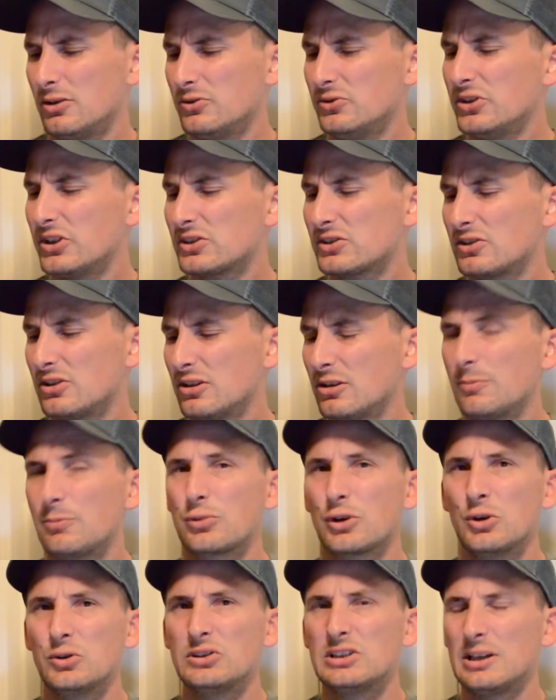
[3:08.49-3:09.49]
Just a
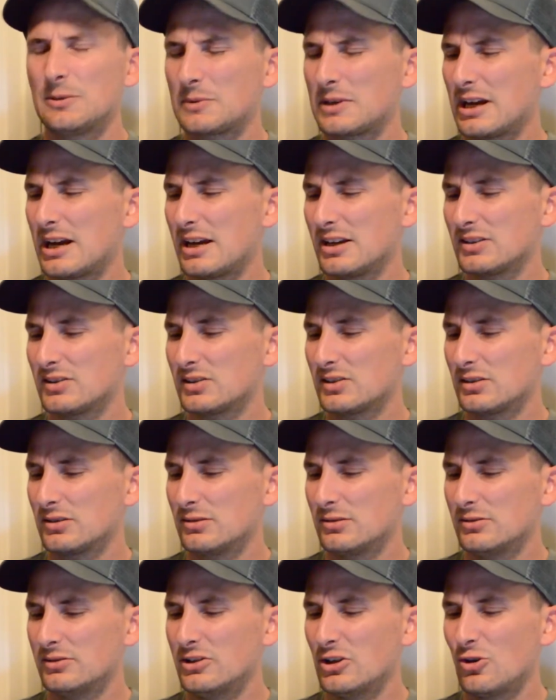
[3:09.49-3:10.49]
pro tip, guys,
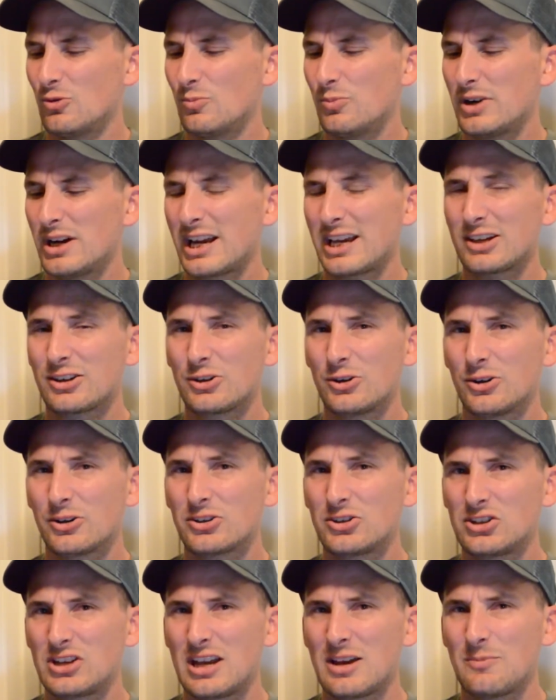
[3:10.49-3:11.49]
don't buy Cook
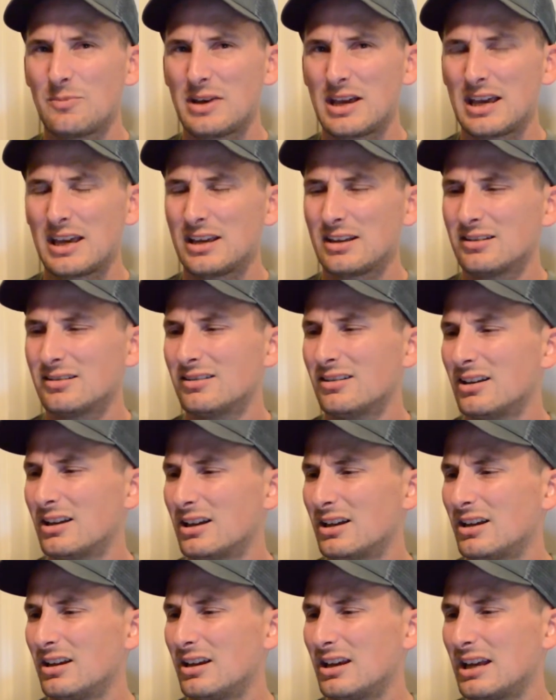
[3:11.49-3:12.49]
champagne,
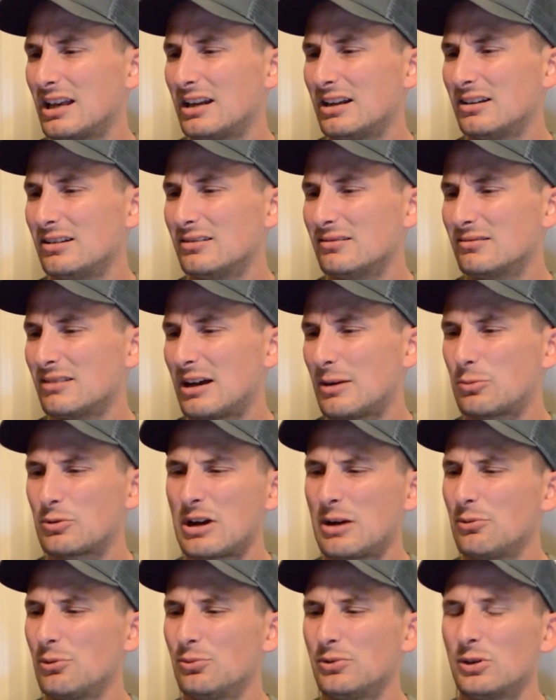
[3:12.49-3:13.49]
and I
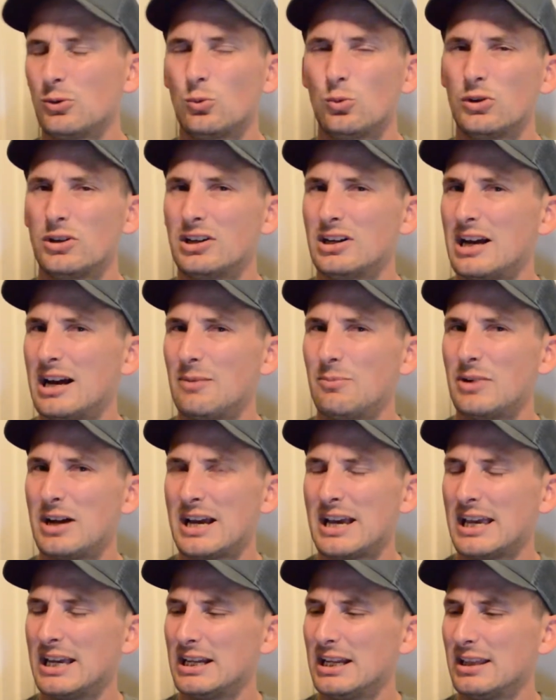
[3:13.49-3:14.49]
probably would not
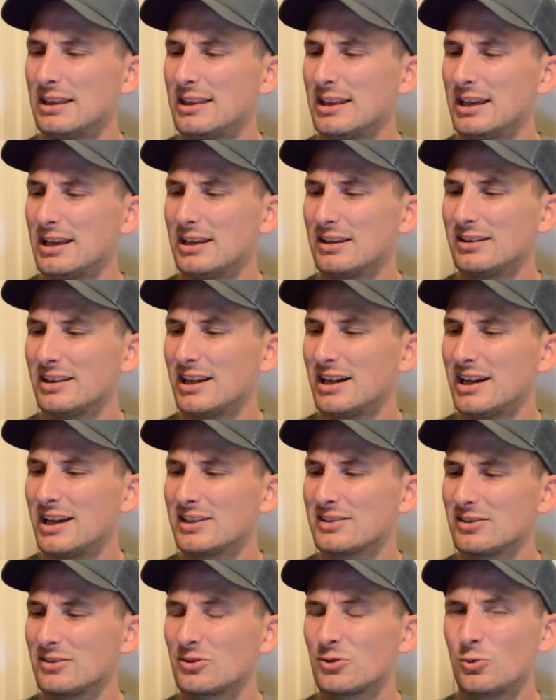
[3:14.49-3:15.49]
buy anything that
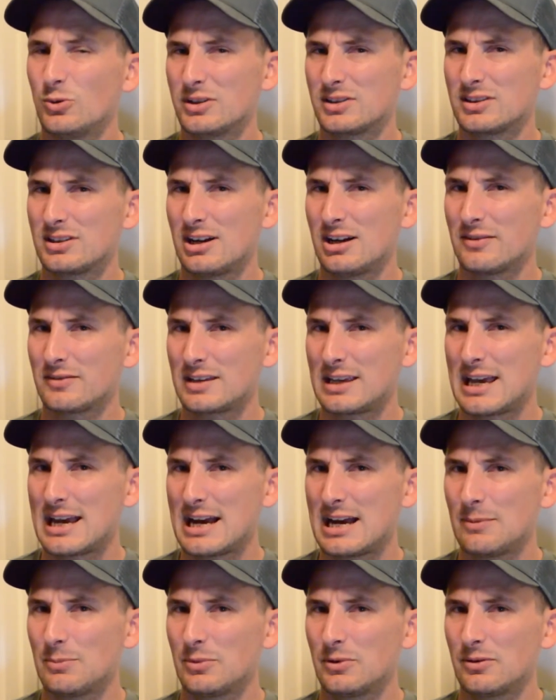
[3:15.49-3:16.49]
has a twist-off
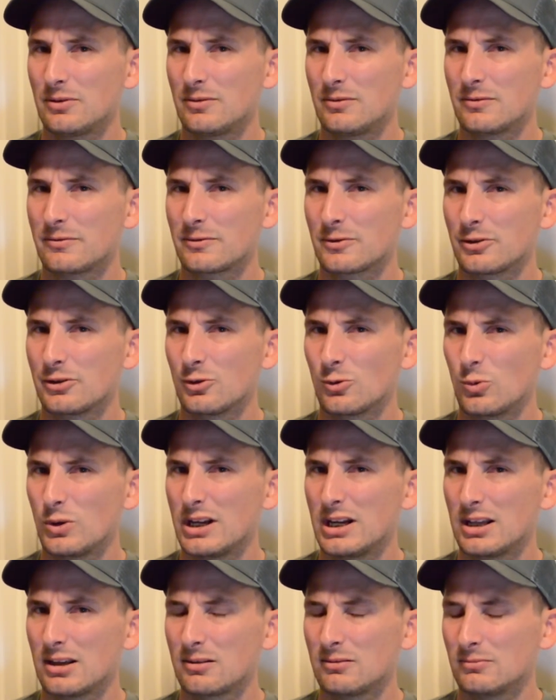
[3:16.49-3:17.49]
cap for your
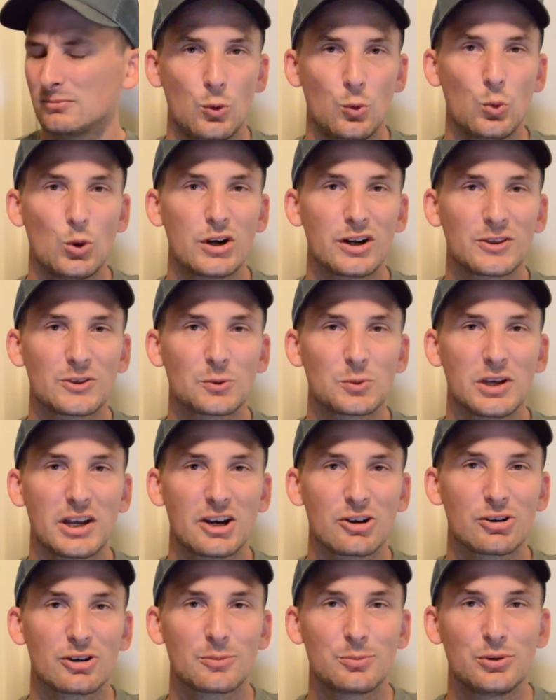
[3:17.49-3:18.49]
wedding. 1-3
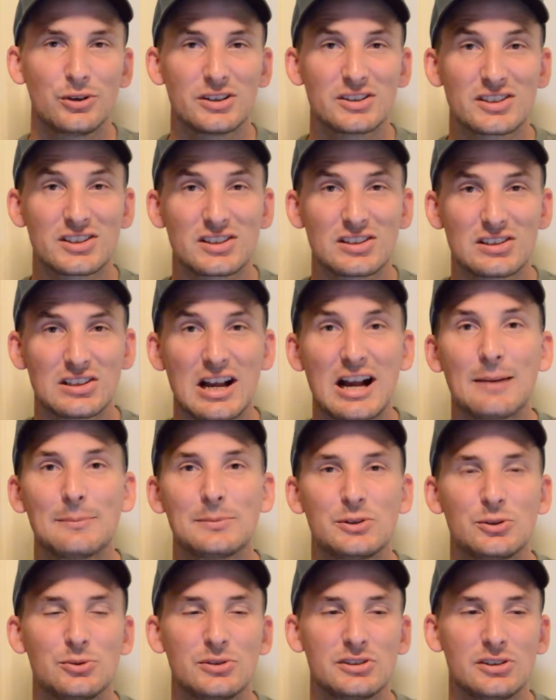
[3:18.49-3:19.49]
Eric put a
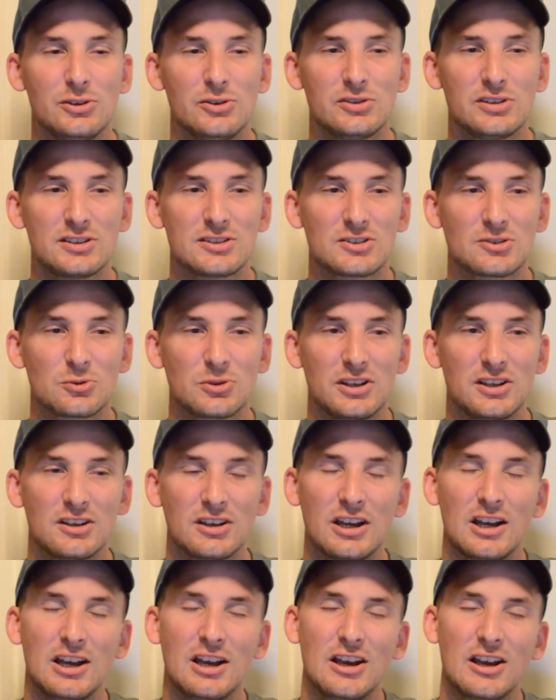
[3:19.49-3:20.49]
stop to his losing streak
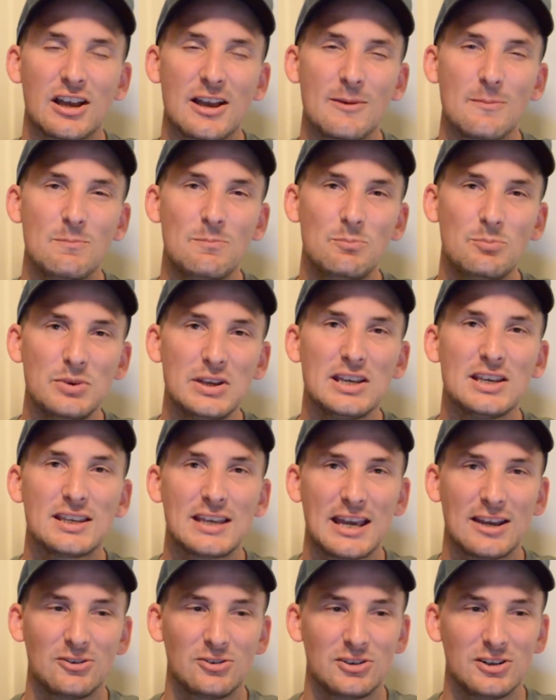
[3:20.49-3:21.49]
and beat
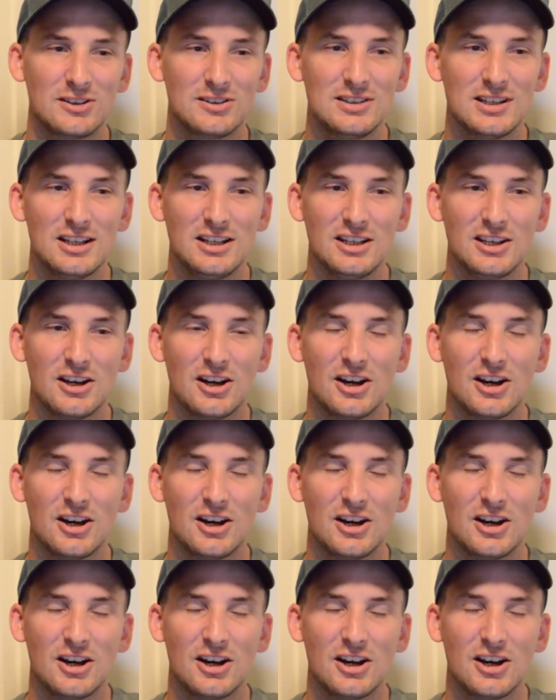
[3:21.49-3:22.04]
Caitlin and Deanie